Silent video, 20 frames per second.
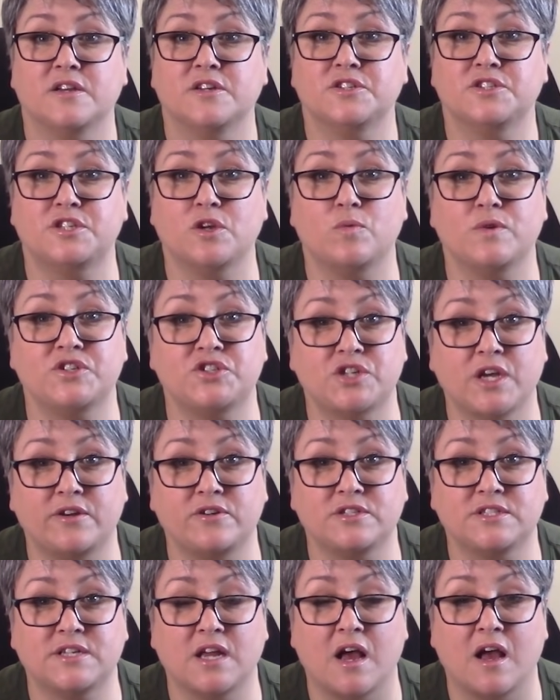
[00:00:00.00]
So with
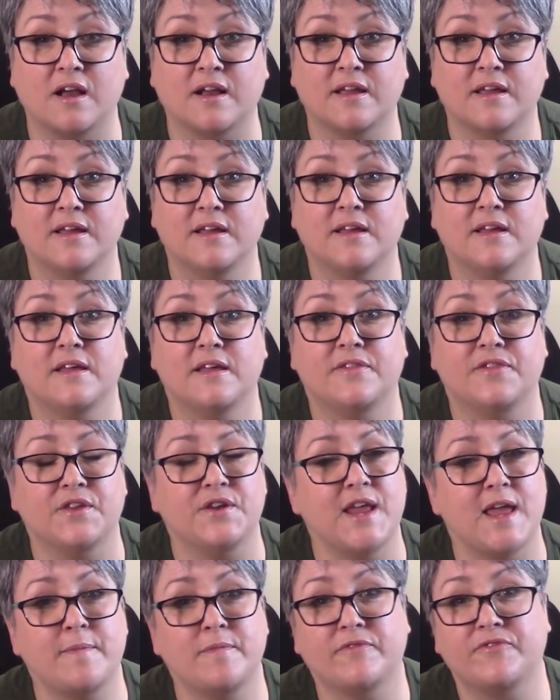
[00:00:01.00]
Shutterstock, the
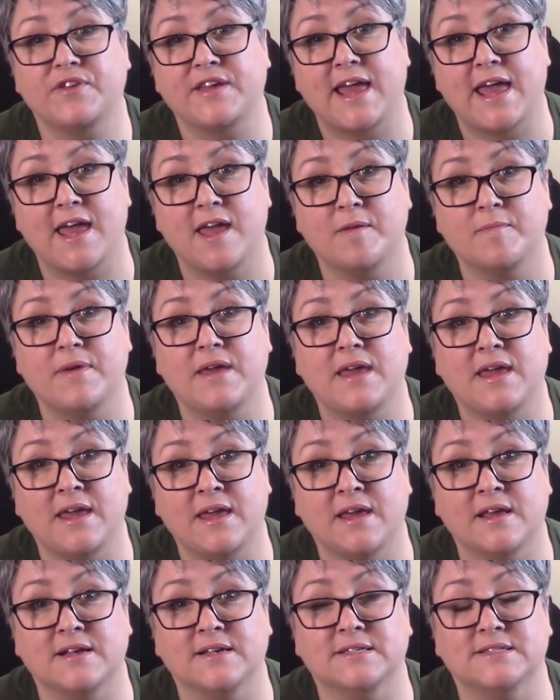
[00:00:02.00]
name of the game
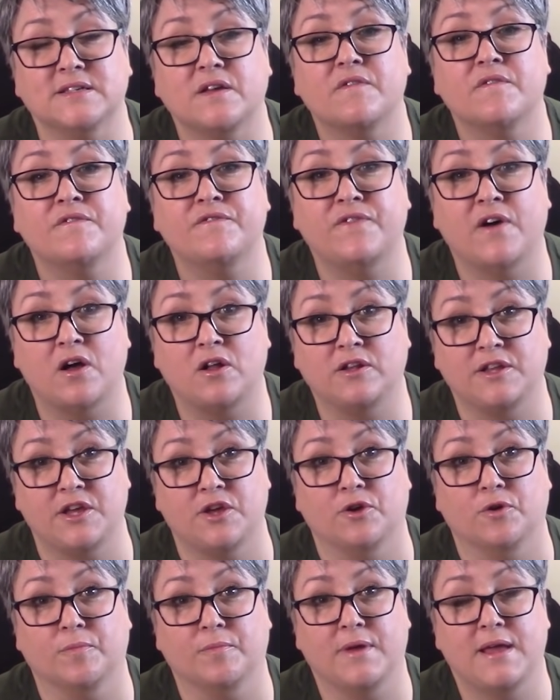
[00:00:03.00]
is
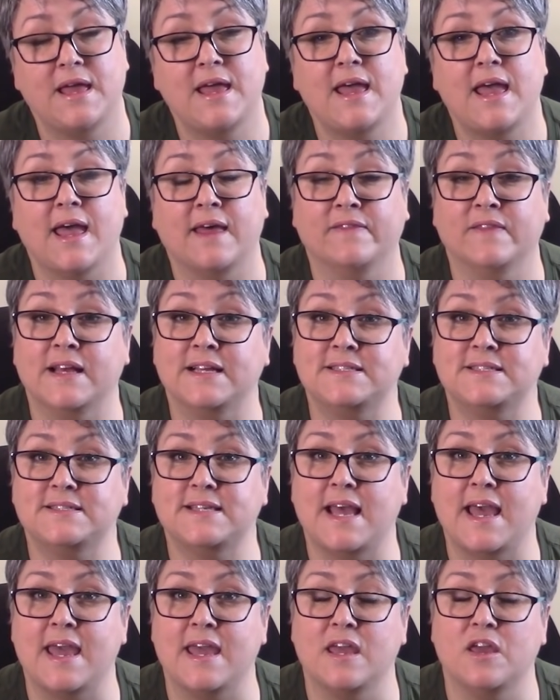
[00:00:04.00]
volume. And let's
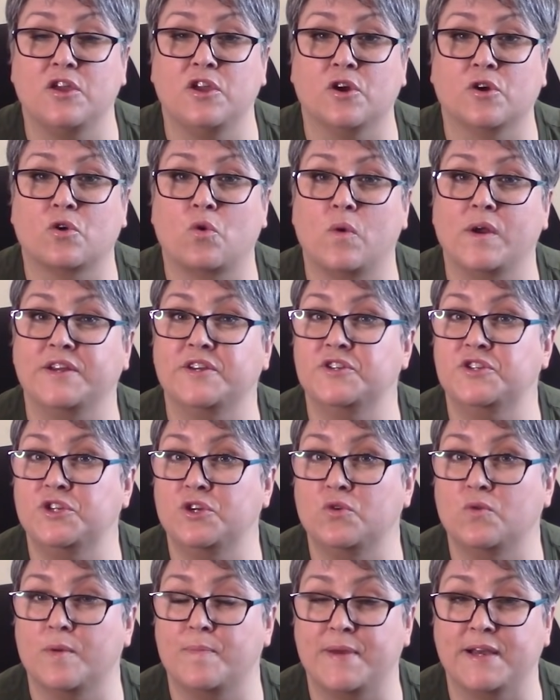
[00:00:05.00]
say you're going to
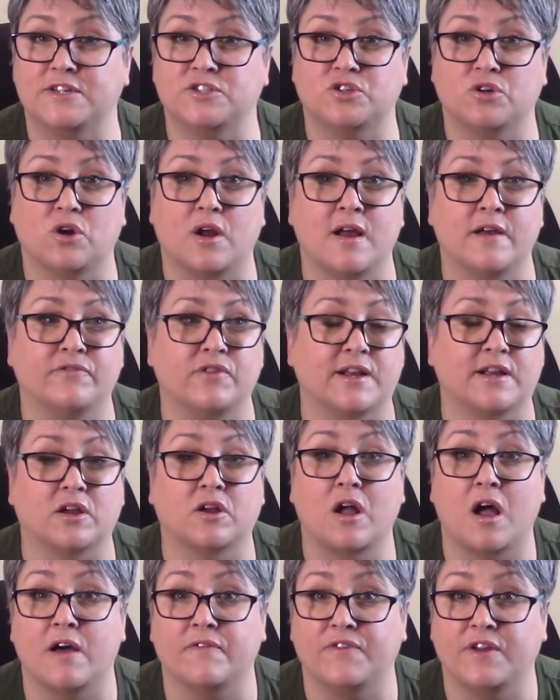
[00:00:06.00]
do a picture of like a
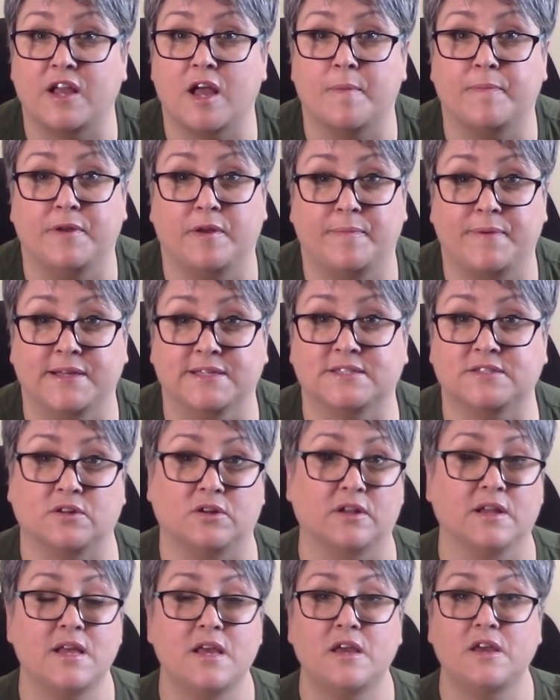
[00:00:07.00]
coffee cup and a
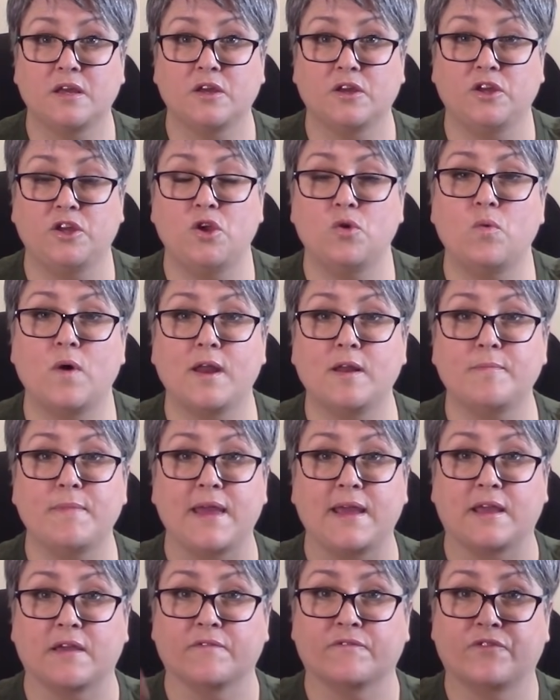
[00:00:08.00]
pencil. You want to
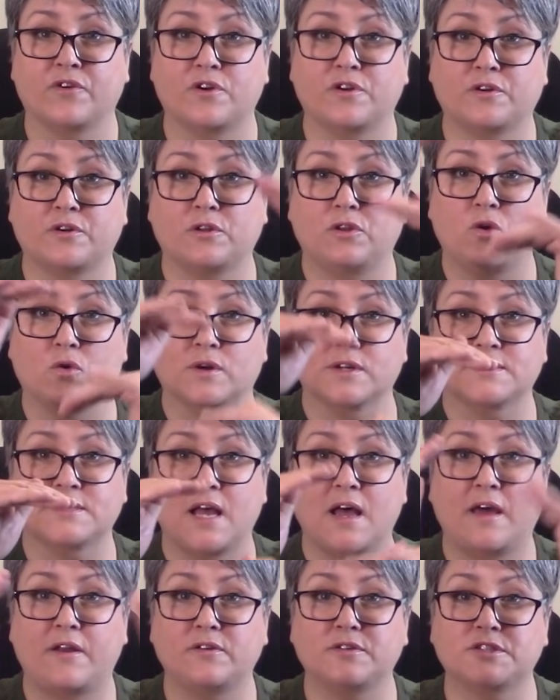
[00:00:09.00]
make it vertical,
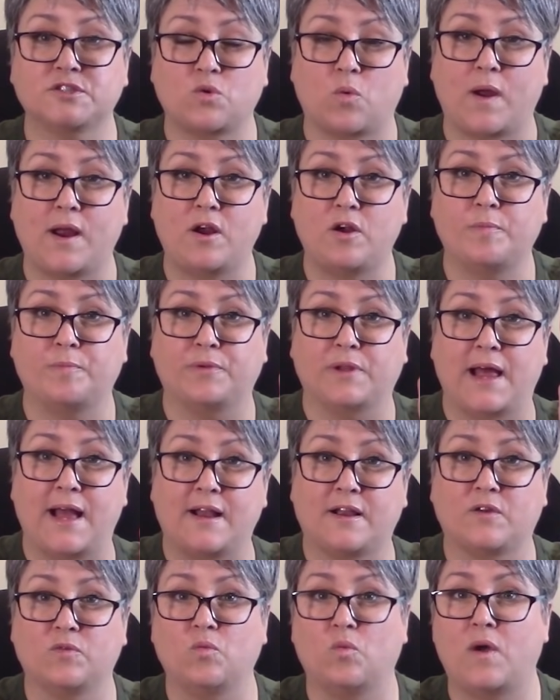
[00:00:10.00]
horizontal, square,
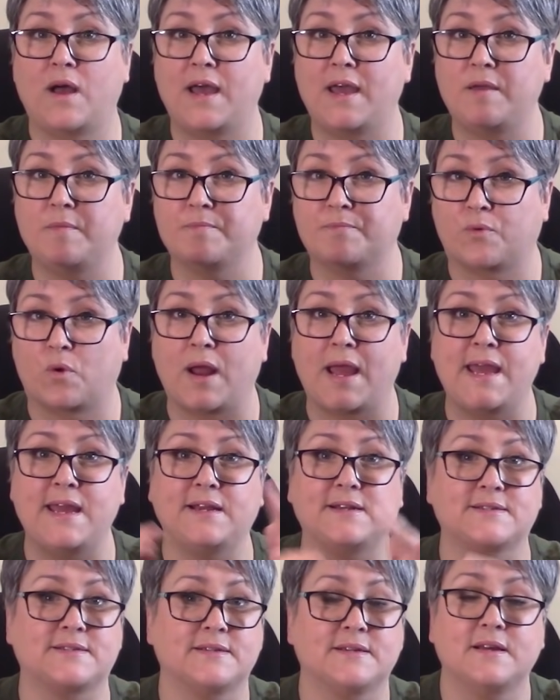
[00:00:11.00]
black and white,
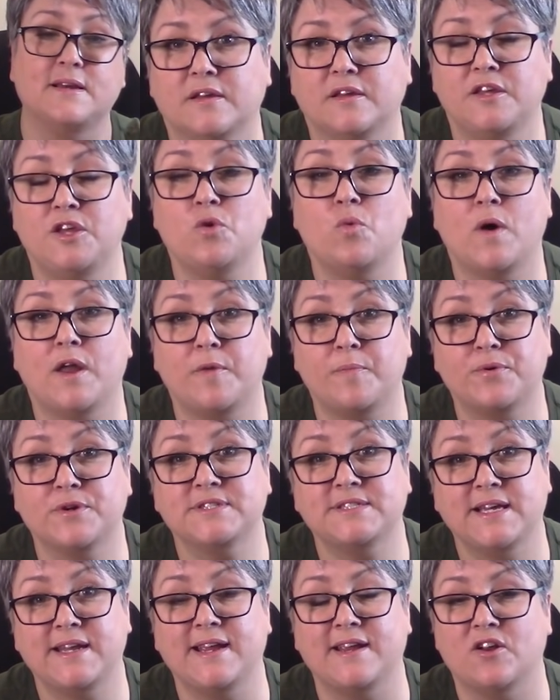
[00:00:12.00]
bright. You want to
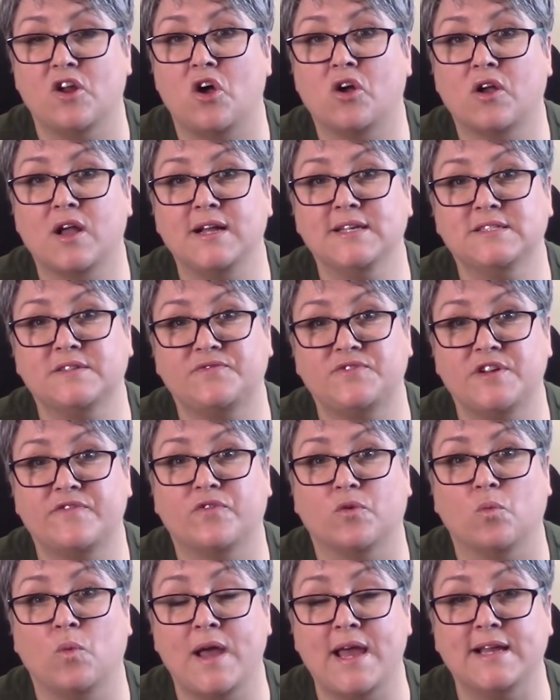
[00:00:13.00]
present it in all kinds of
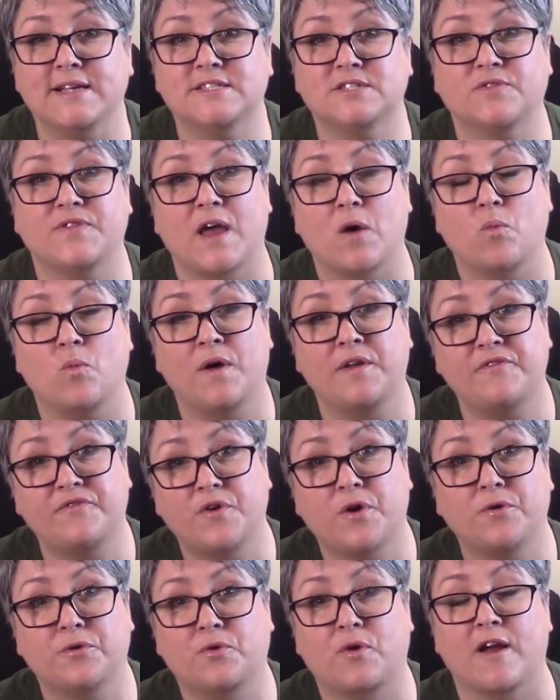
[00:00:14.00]
different ways so that one
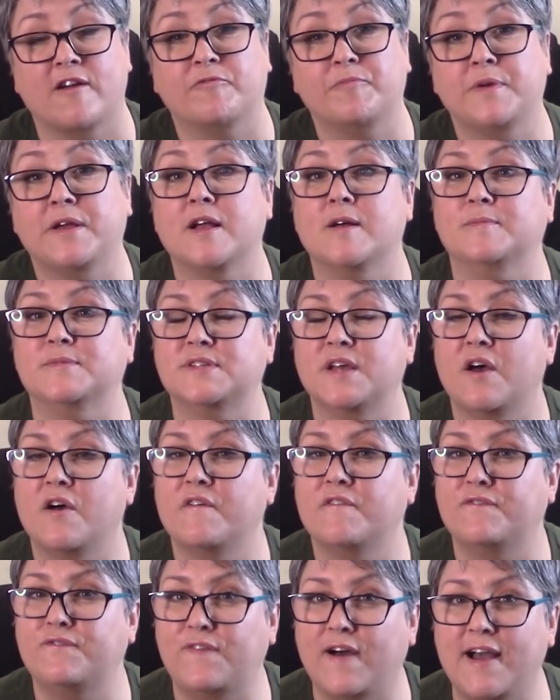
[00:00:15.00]
photograph becomes
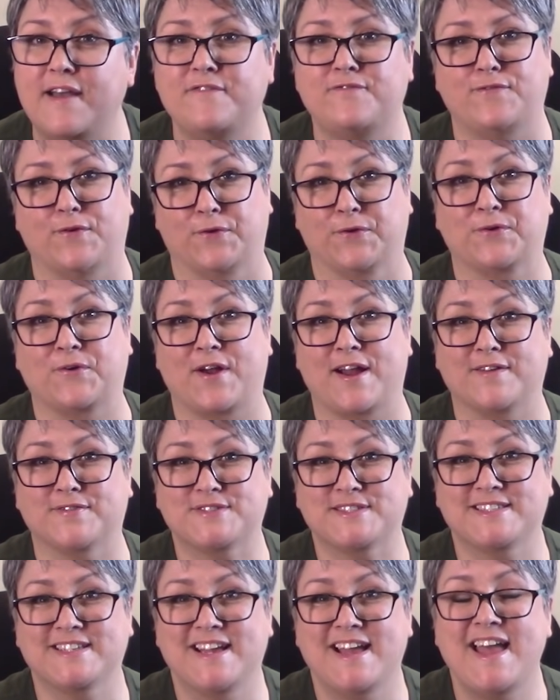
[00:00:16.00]
five
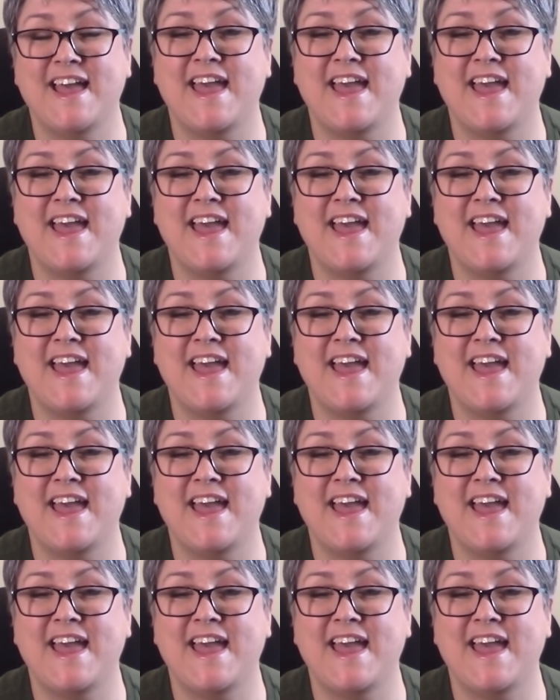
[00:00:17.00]
photographs